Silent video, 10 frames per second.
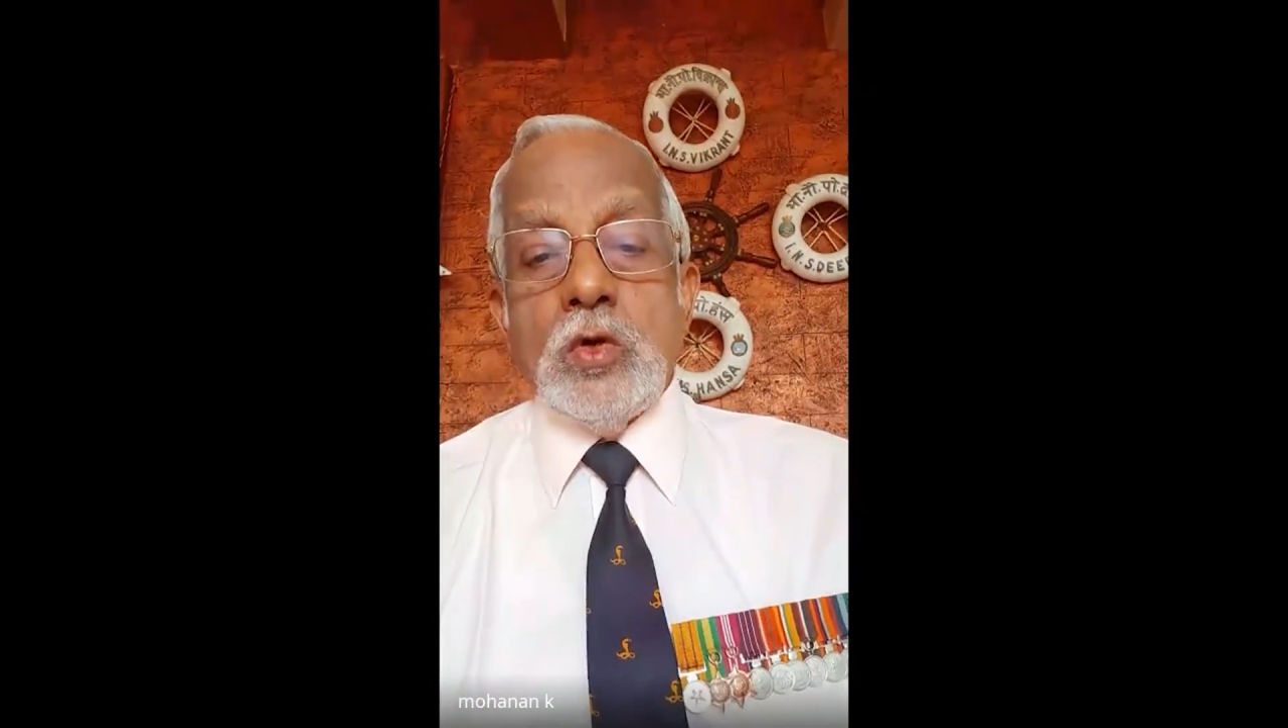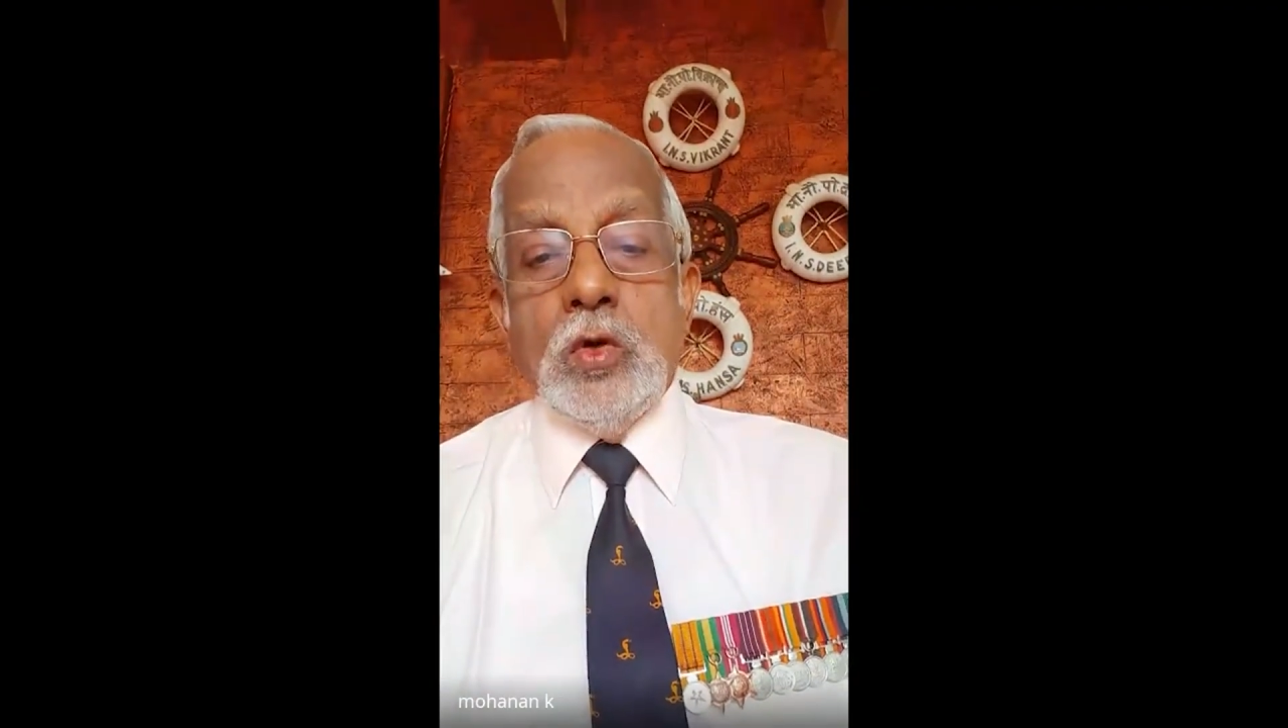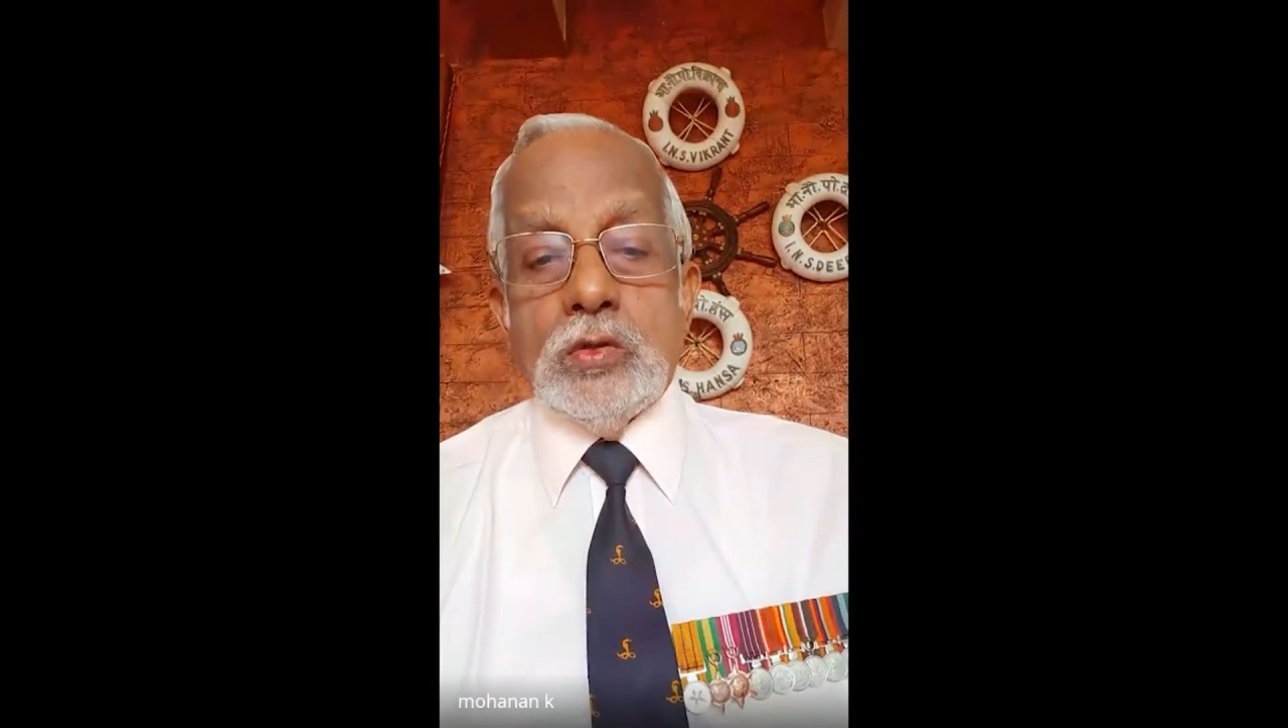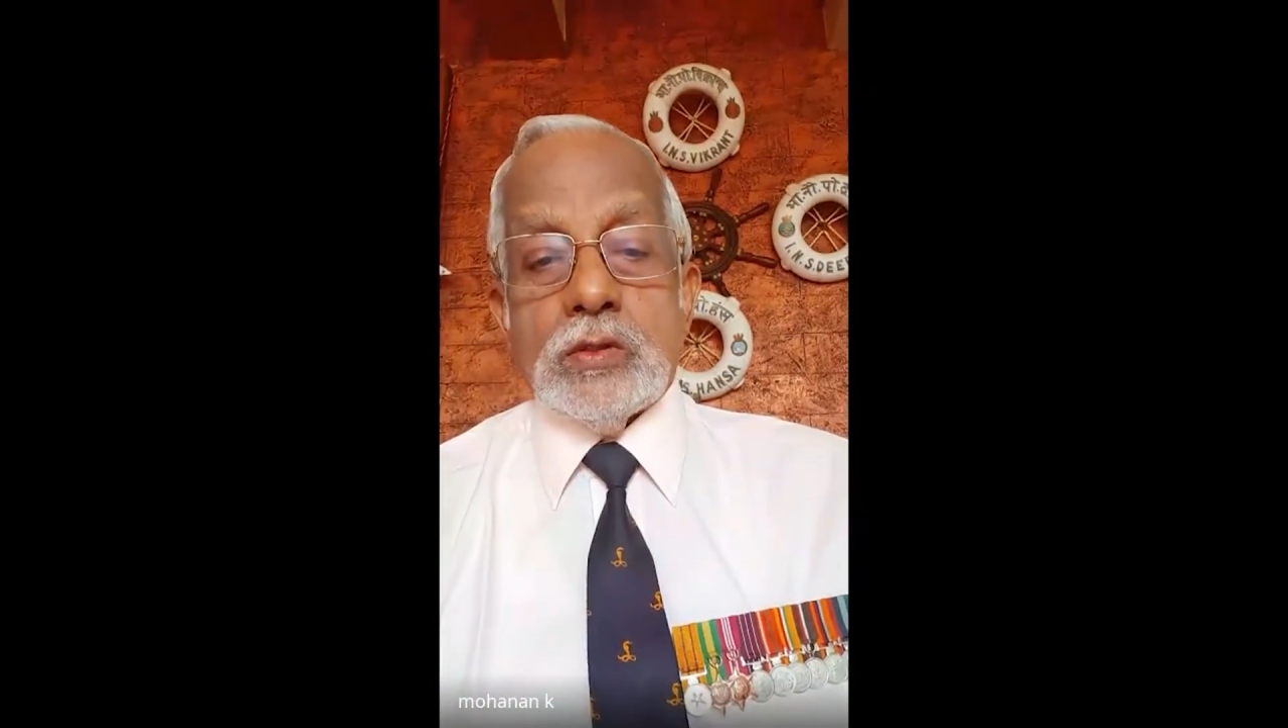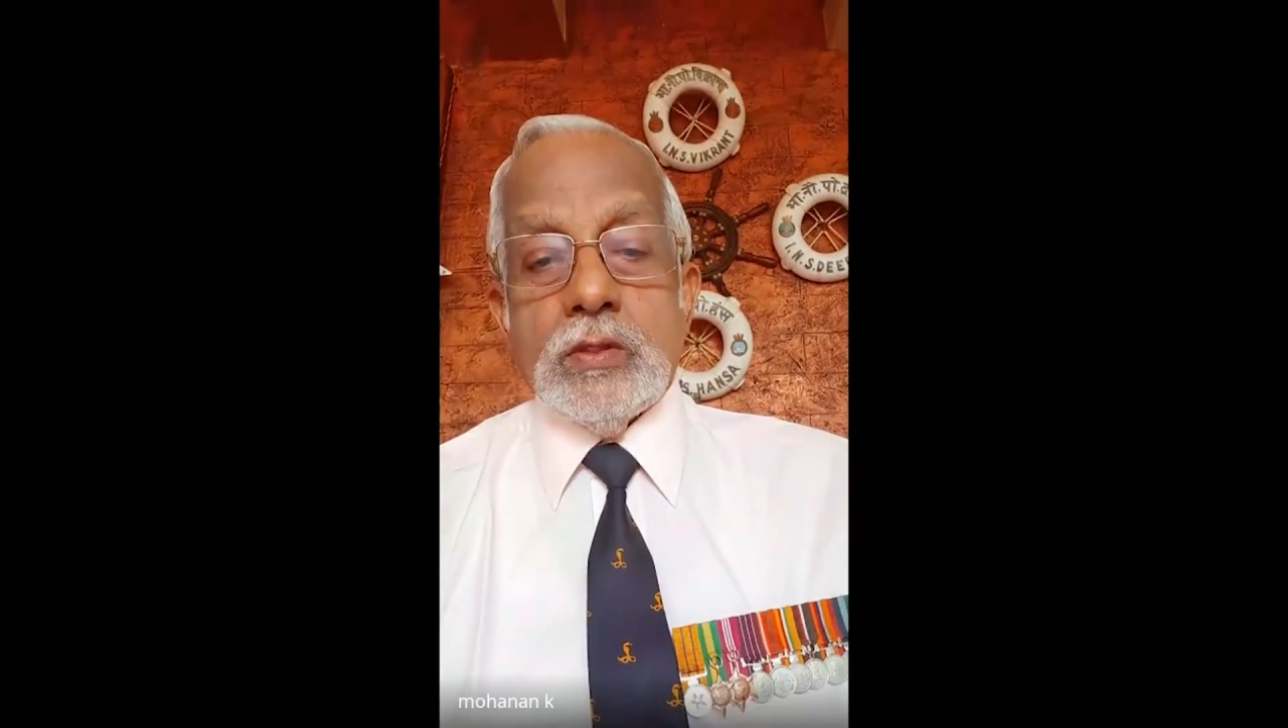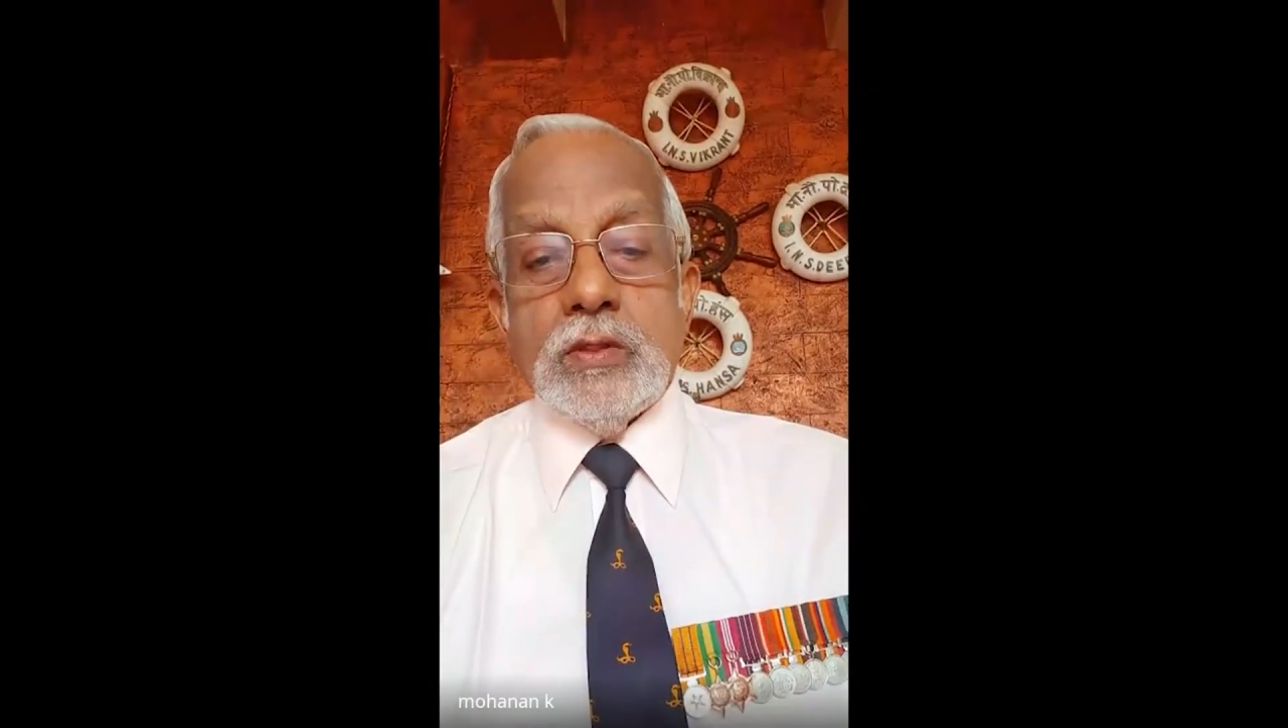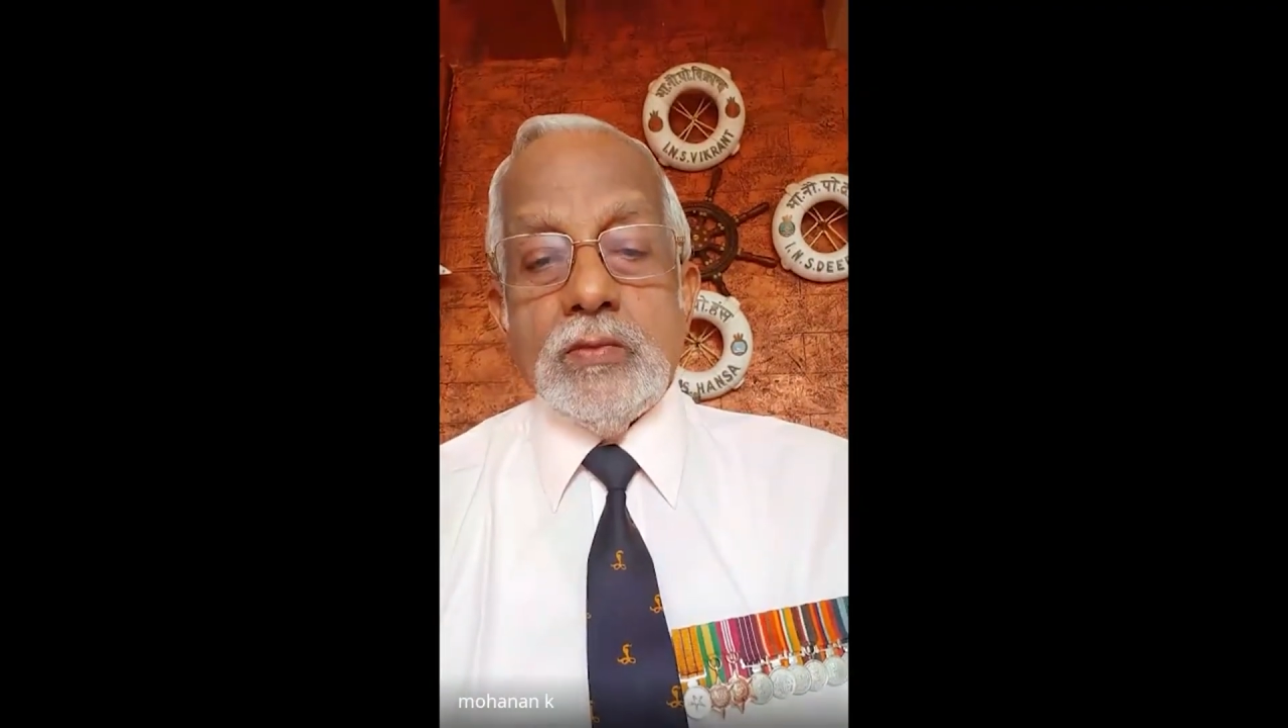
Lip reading: coast